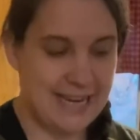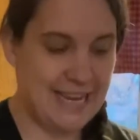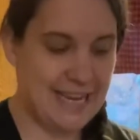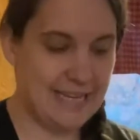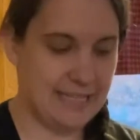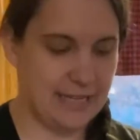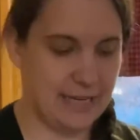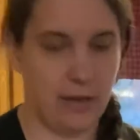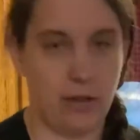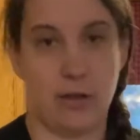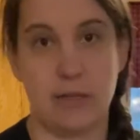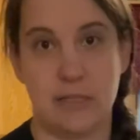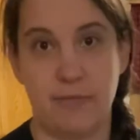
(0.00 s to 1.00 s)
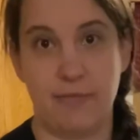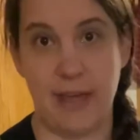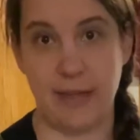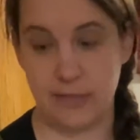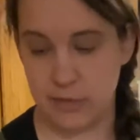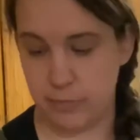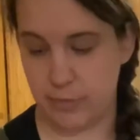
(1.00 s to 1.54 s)
heat can cause the
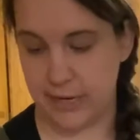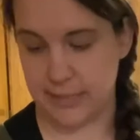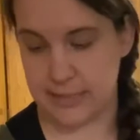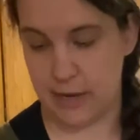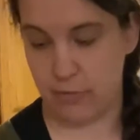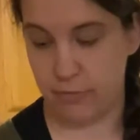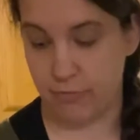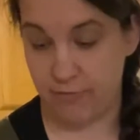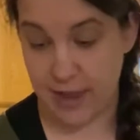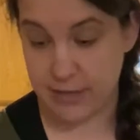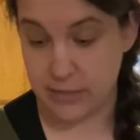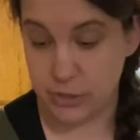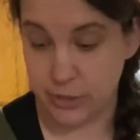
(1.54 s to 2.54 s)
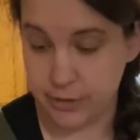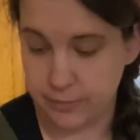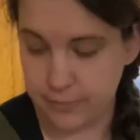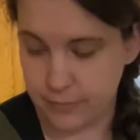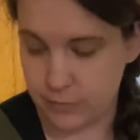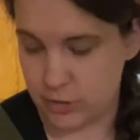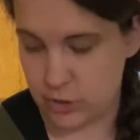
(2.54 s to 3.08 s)
fat to break down faster,
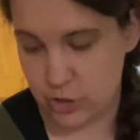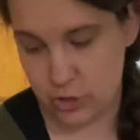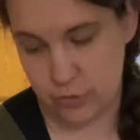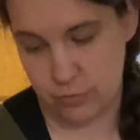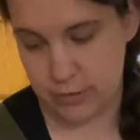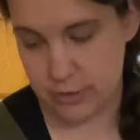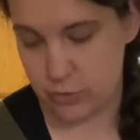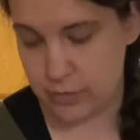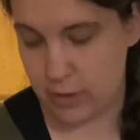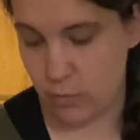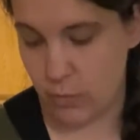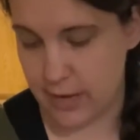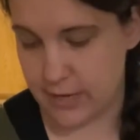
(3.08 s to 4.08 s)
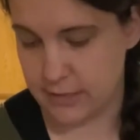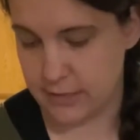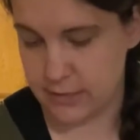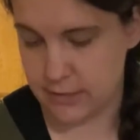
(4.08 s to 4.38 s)
which we do not want.